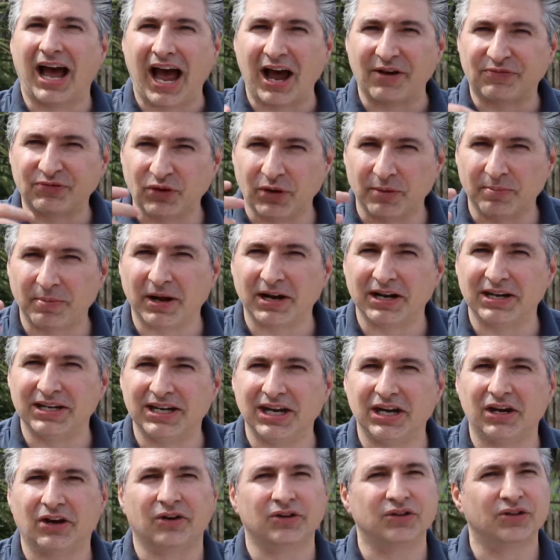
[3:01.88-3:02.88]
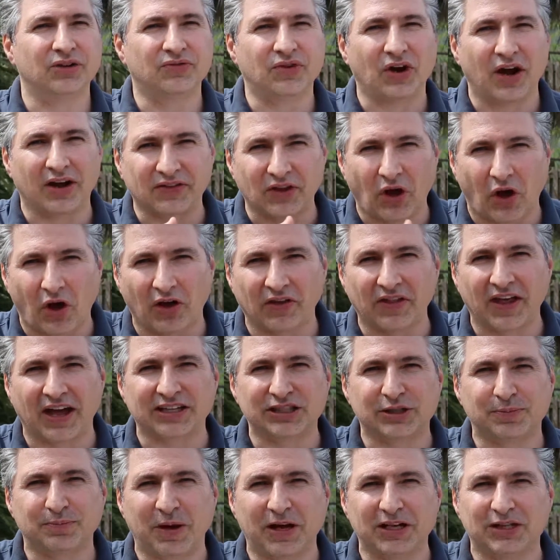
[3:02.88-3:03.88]
After about a year, you've got all
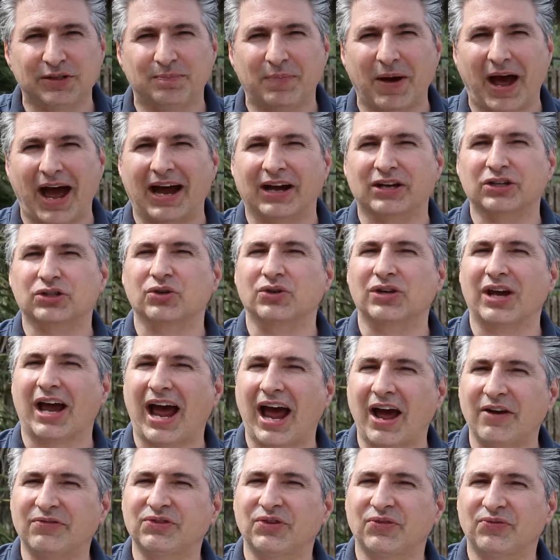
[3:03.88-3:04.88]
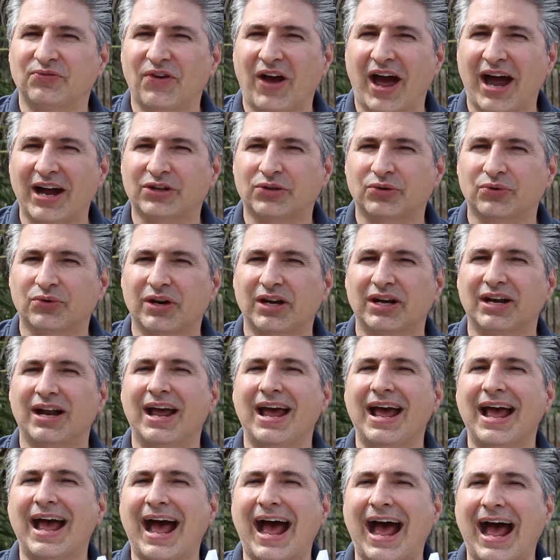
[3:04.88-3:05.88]
that space back. So you have to factor in
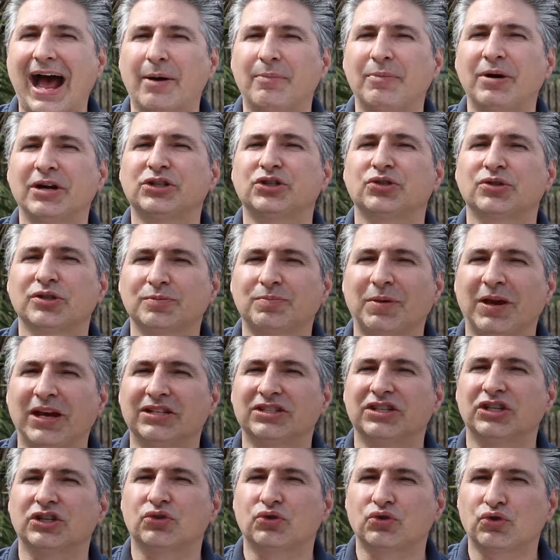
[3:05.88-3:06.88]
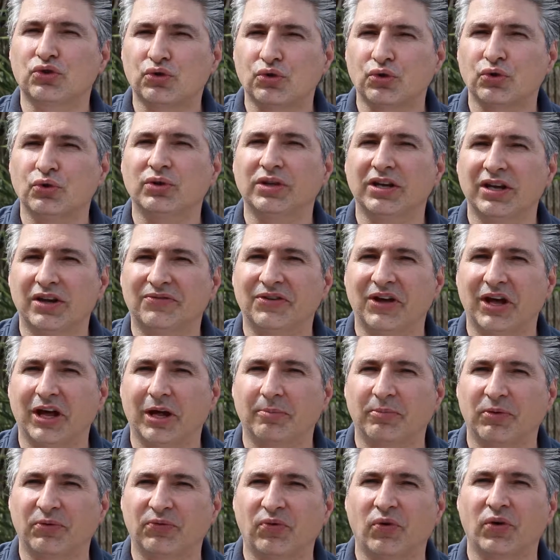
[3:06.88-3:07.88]
how much space is truly
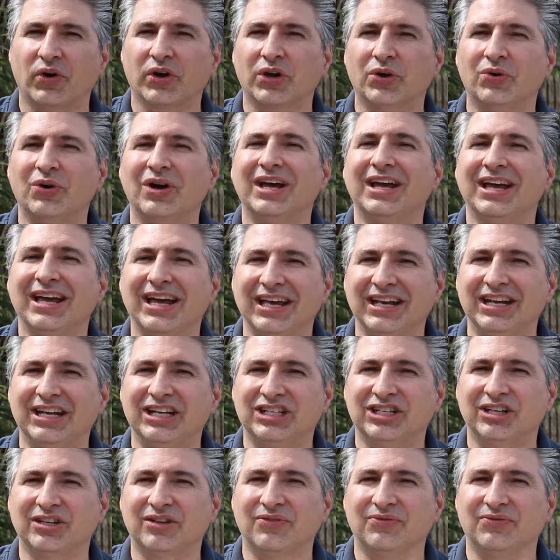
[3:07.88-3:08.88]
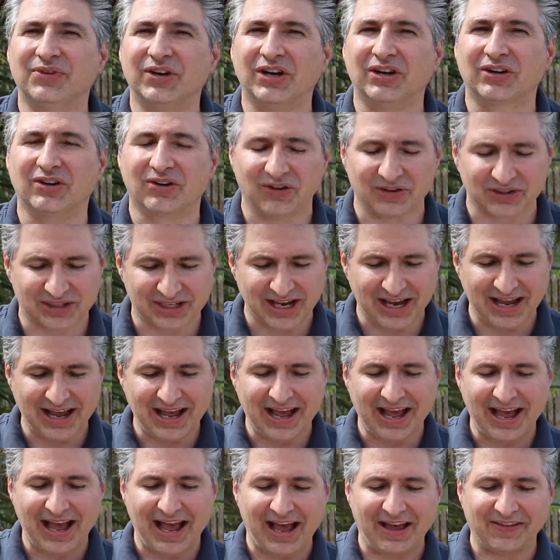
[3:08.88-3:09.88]
available for you in each of the vehicles.
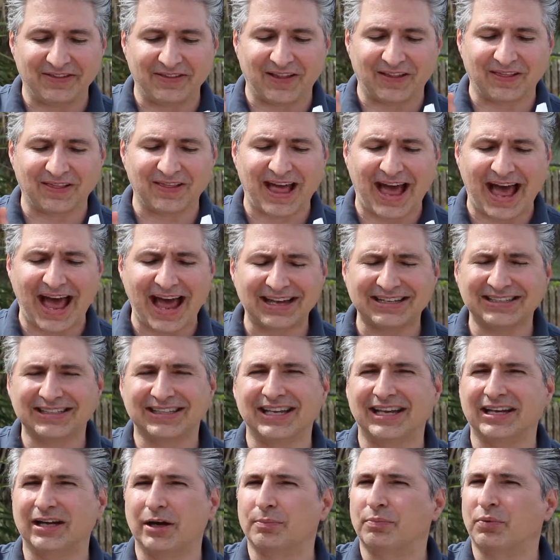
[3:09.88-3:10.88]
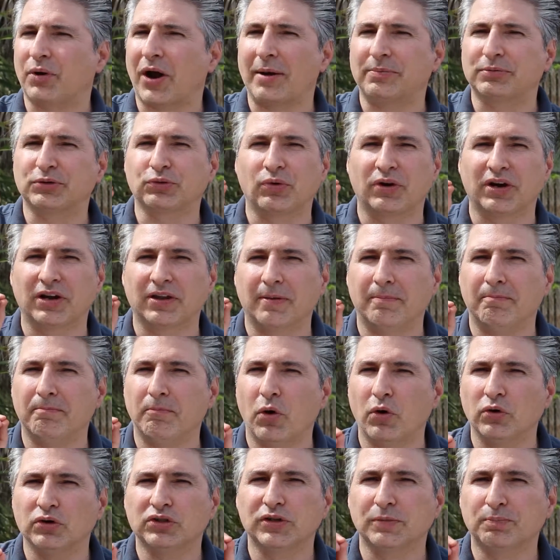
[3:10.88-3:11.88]
And the last thing, and perhaps one of the
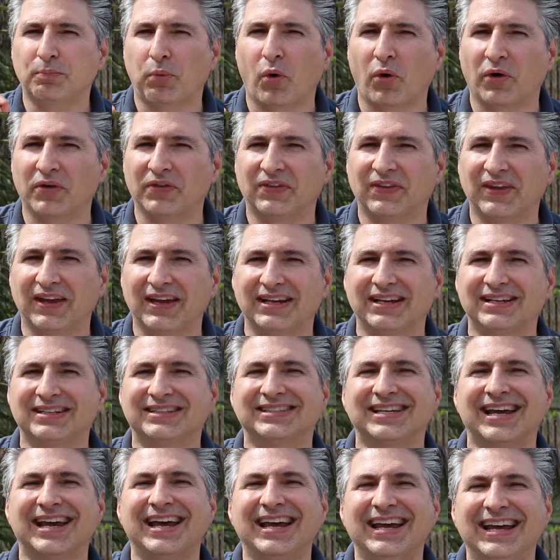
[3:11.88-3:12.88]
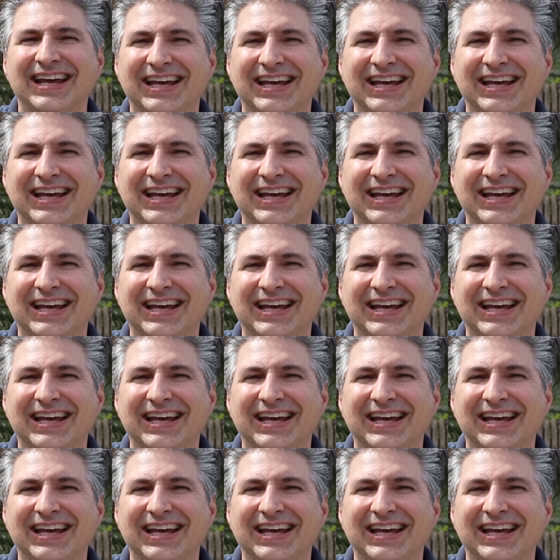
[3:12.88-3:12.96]
most important thing, is